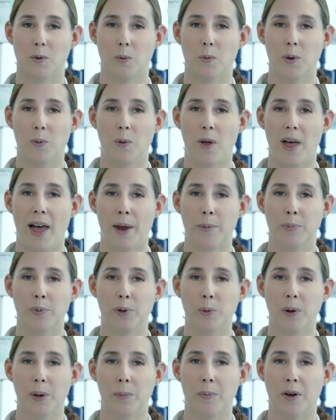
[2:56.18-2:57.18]
we will add
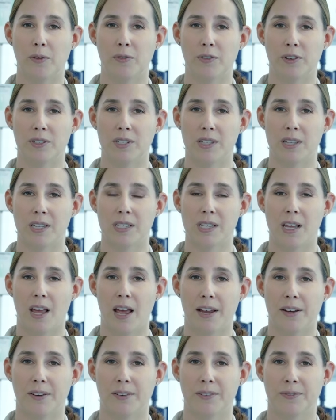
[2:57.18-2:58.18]
bluing buffer to the
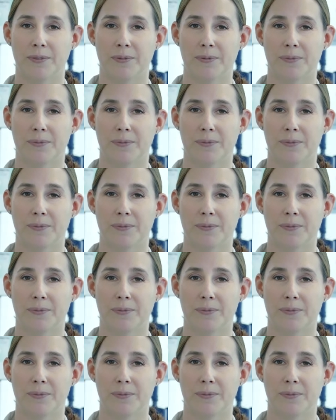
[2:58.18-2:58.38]
slide.